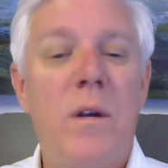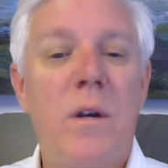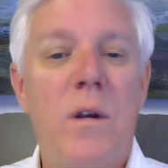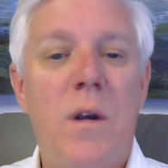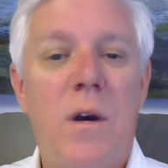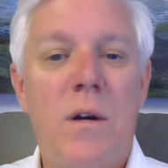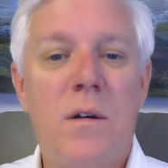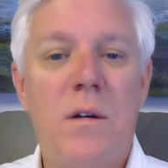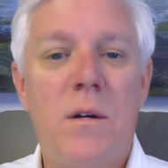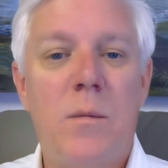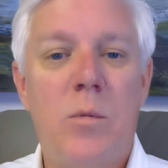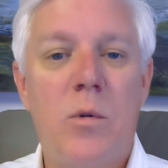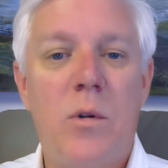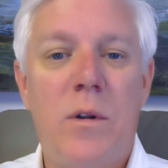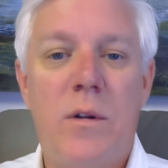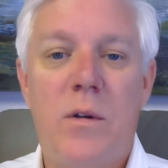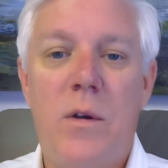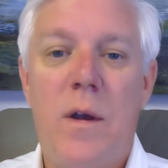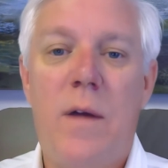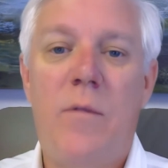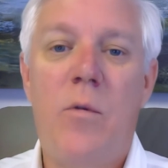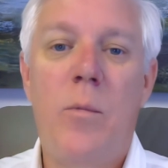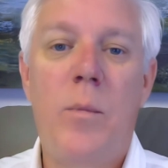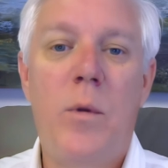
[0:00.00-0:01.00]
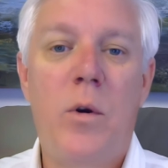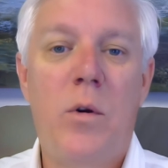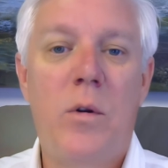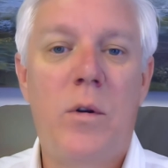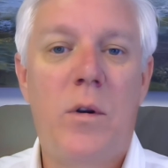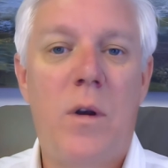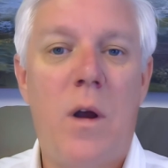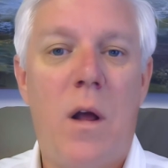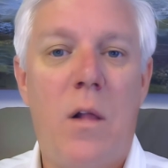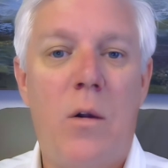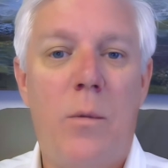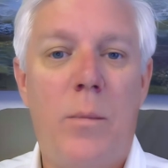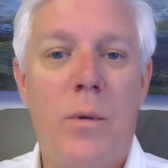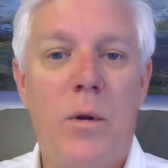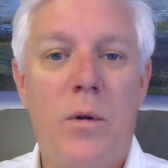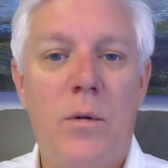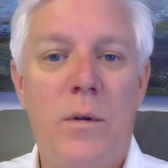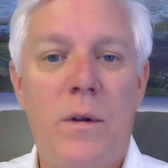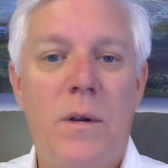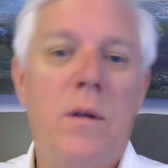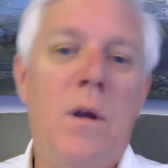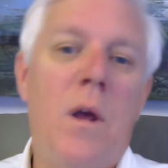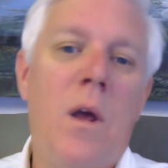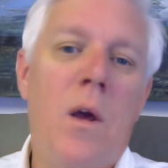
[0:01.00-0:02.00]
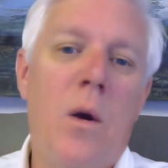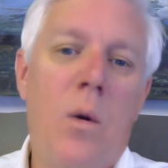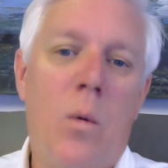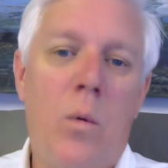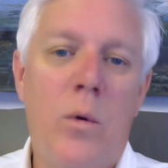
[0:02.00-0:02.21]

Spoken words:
deductible and you have $1 million building,